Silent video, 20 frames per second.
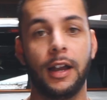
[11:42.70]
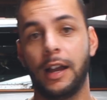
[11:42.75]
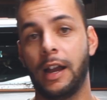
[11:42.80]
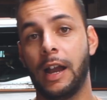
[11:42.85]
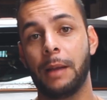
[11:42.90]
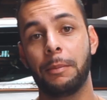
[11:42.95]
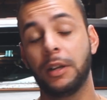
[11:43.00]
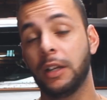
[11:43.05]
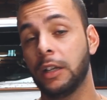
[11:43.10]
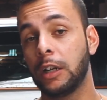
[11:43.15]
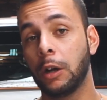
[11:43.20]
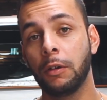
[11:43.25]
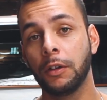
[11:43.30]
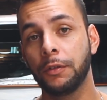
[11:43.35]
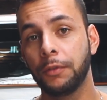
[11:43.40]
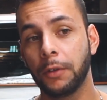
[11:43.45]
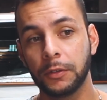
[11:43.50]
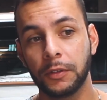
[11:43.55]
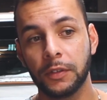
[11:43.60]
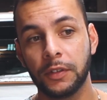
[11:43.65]
I'm gonna go
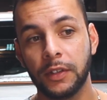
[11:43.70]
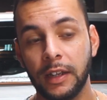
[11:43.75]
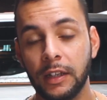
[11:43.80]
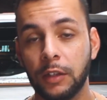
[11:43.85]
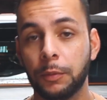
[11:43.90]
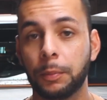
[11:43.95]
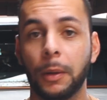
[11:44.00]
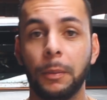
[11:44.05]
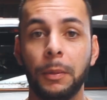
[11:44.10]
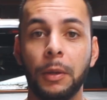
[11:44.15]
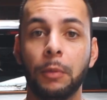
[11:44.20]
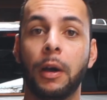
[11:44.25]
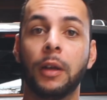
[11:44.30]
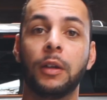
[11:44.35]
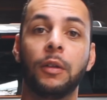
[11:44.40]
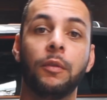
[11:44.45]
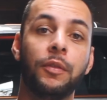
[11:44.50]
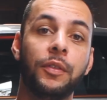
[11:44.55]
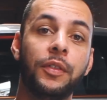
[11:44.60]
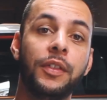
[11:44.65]
as far to say it's probably
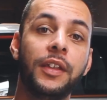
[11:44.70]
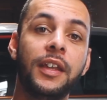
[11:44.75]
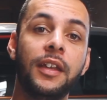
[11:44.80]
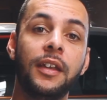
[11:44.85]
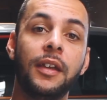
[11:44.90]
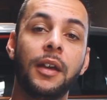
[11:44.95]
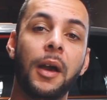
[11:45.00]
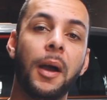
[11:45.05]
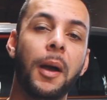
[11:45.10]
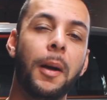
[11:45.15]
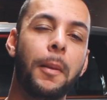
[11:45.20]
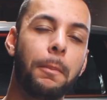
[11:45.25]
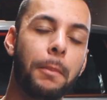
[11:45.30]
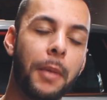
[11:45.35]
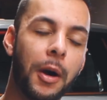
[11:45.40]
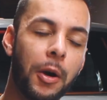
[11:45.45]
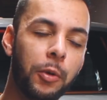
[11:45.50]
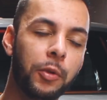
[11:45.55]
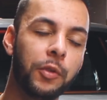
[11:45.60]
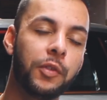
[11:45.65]
one of the
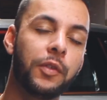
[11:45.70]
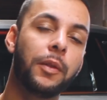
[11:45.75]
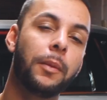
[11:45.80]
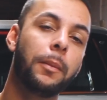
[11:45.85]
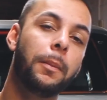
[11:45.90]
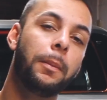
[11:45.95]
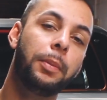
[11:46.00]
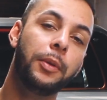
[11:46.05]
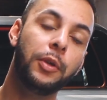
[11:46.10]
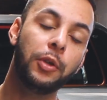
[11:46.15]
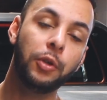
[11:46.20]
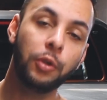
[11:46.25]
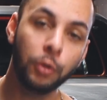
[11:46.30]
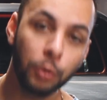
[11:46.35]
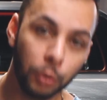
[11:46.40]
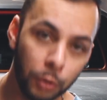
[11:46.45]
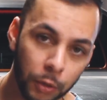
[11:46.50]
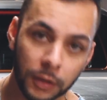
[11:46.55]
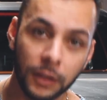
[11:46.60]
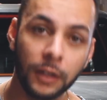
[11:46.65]
most
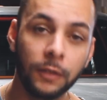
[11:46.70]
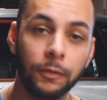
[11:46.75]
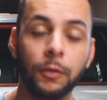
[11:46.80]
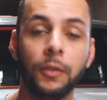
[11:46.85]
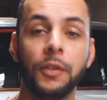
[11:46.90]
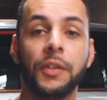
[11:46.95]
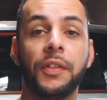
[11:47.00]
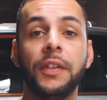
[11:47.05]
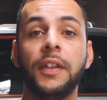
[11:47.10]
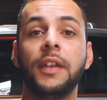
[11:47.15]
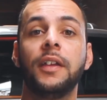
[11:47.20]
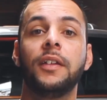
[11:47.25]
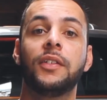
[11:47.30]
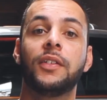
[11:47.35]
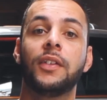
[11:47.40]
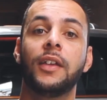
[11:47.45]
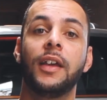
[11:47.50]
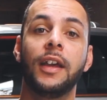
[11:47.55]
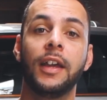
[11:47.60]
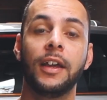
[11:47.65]
beautiful
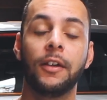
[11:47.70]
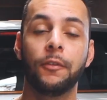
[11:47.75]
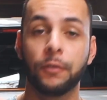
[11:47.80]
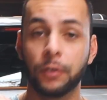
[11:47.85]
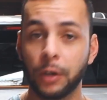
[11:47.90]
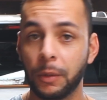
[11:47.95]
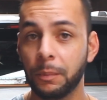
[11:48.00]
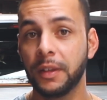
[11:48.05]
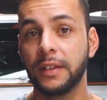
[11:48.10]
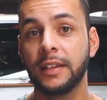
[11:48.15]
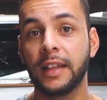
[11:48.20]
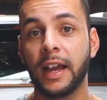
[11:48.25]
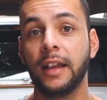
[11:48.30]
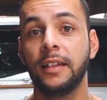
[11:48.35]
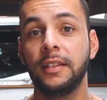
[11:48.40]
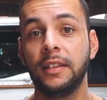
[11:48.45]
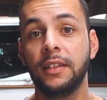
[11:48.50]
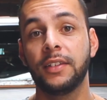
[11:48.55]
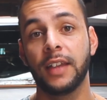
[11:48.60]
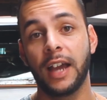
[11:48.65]
things from the
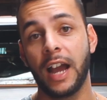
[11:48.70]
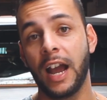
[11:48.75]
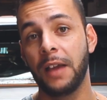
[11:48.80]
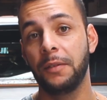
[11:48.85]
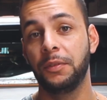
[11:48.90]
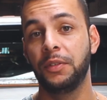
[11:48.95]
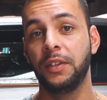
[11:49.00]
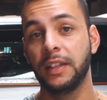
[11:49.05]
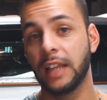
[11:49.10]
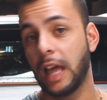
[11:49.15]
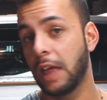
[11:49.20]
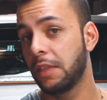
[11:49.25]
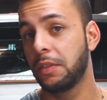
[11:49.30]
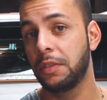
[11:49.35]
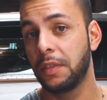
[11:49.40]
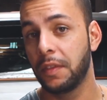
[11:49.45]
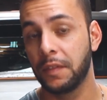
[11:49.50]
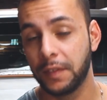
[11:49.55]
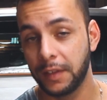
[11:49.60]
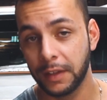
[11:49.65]
90s I have seen, other
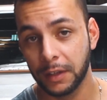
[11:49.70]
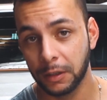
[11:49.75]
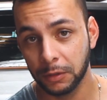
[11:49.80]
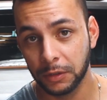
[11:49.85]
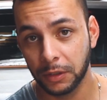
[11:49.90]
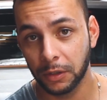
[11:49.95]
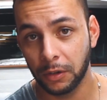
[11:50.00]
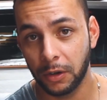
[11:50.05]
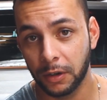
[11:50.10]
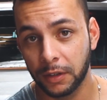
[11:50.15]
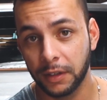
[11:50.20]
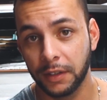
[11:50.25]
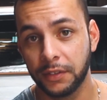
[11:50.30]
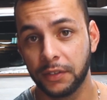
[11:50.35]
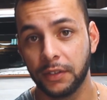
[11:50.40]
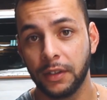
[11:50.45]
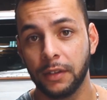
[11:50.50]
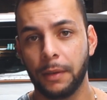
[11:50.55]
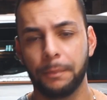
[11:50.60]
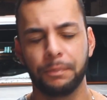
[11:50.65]
than the Toyota
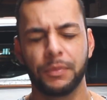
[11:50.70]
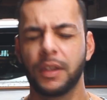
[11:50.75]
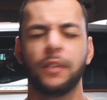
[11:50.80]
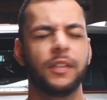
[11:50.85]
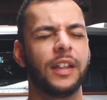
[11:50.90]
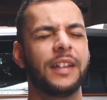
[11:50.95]
RX-7,